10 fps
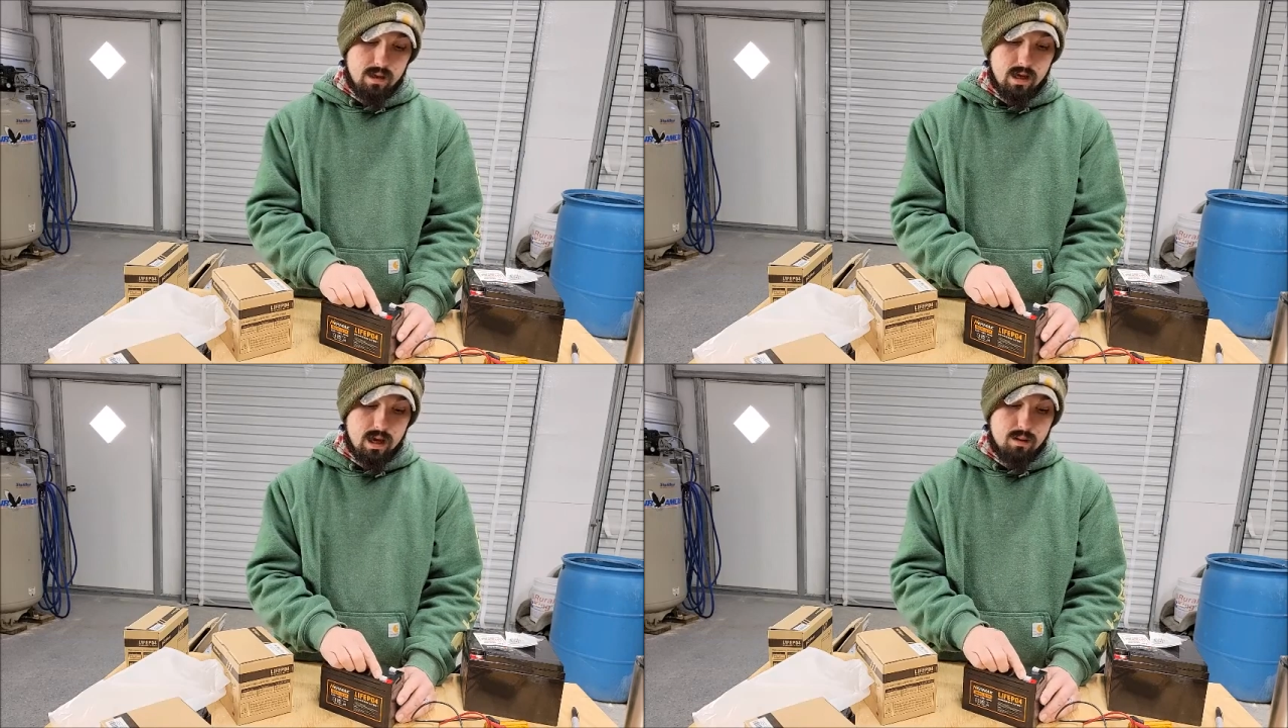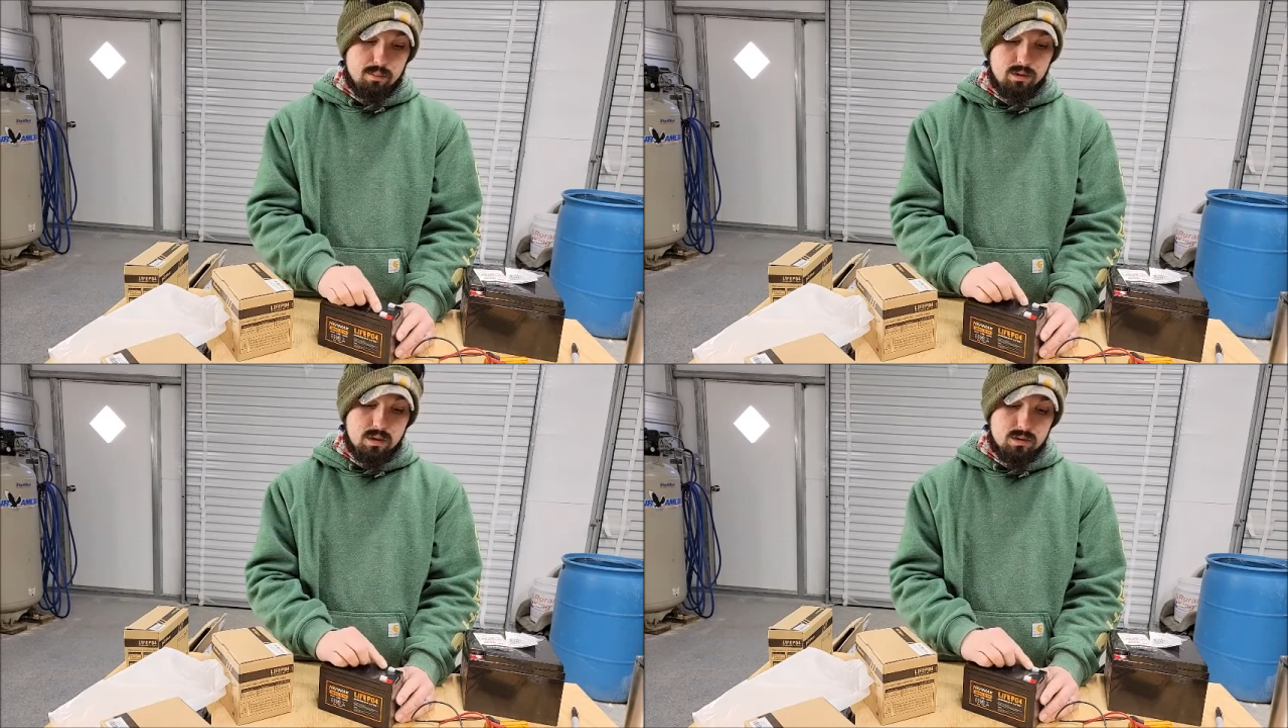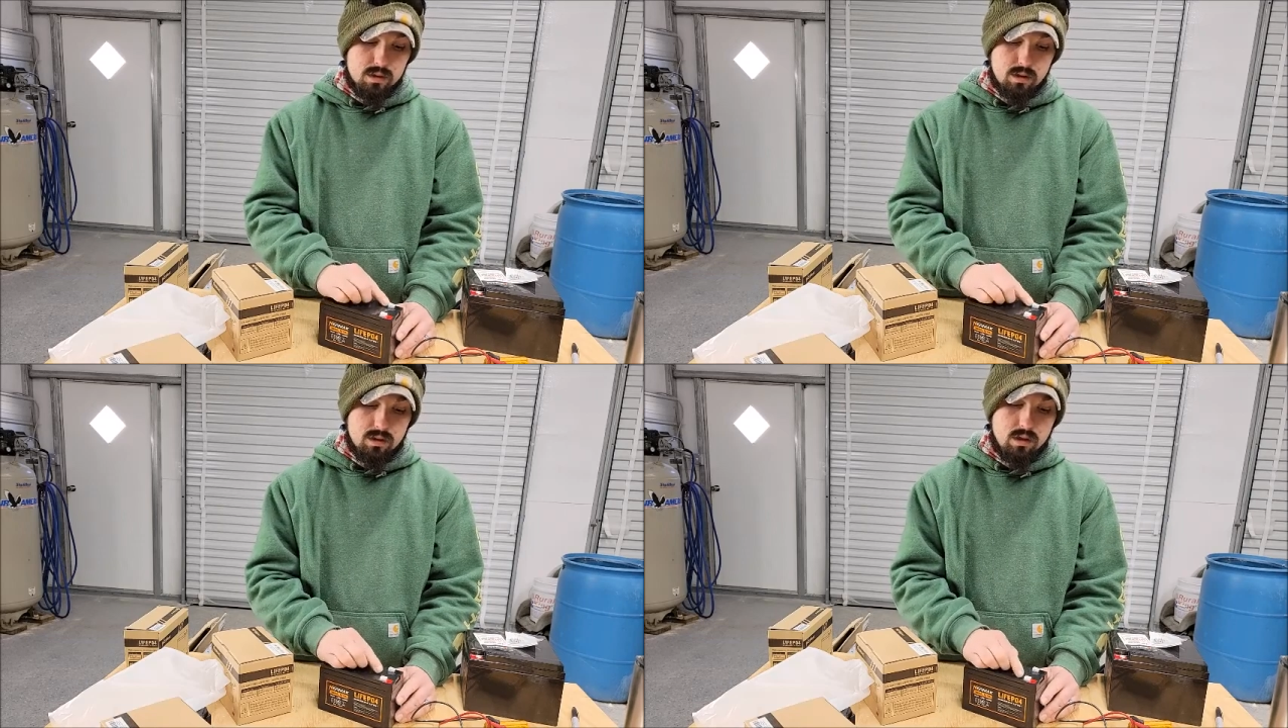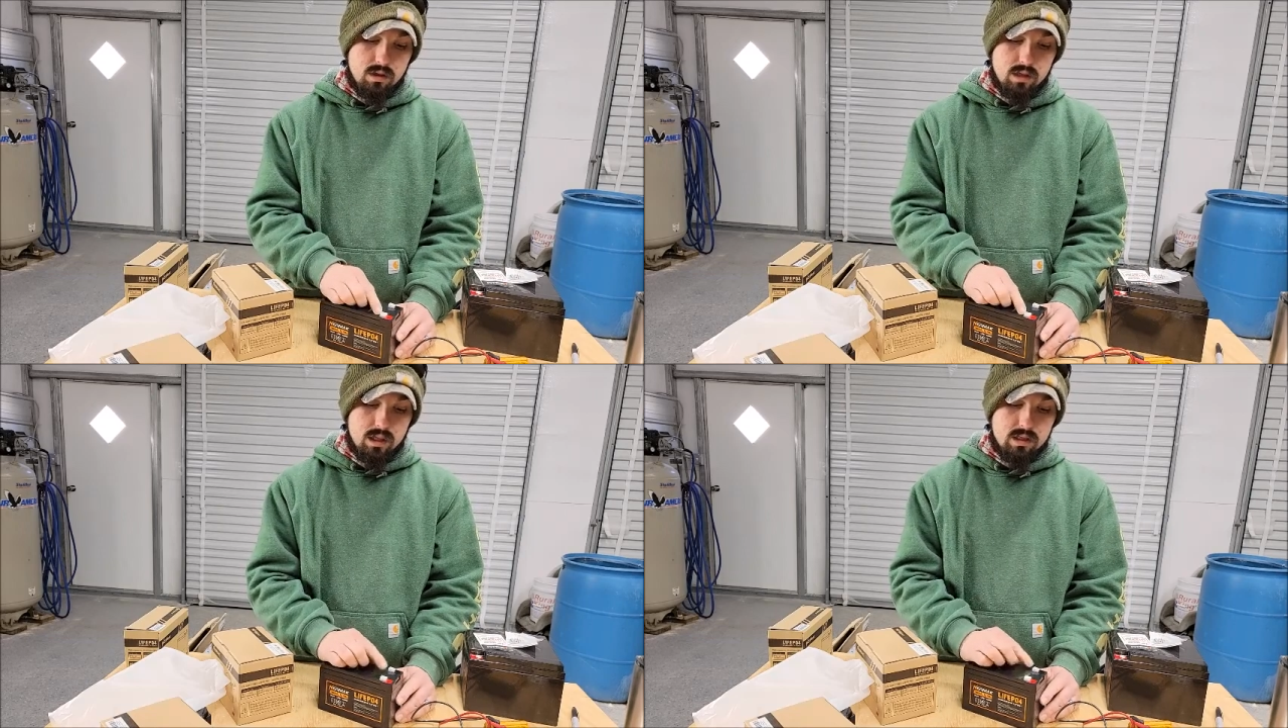I'll put those on there,
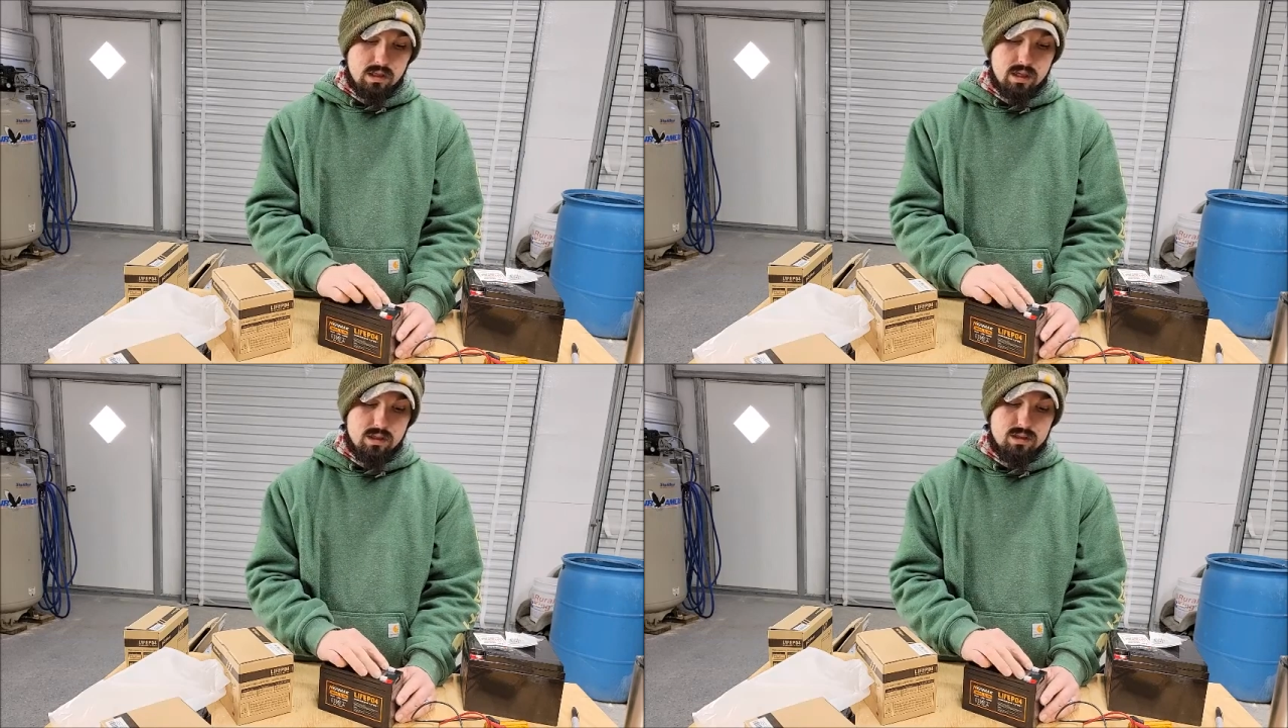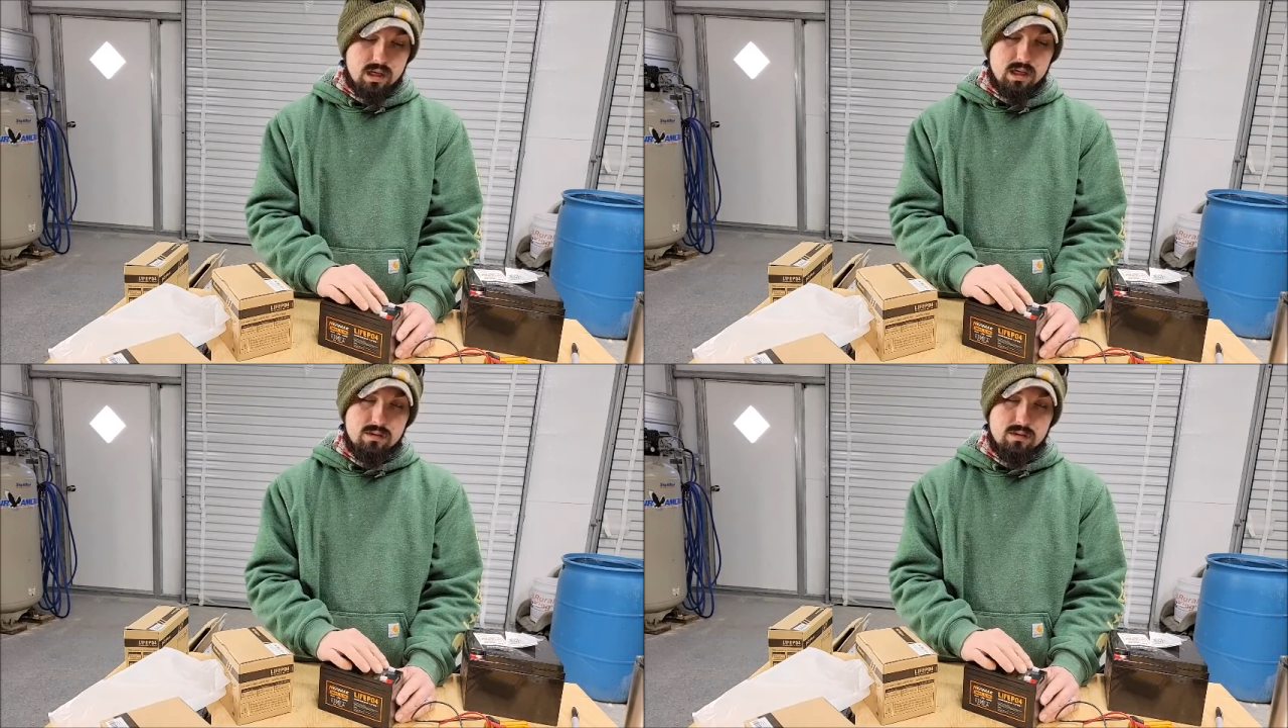and there's less chance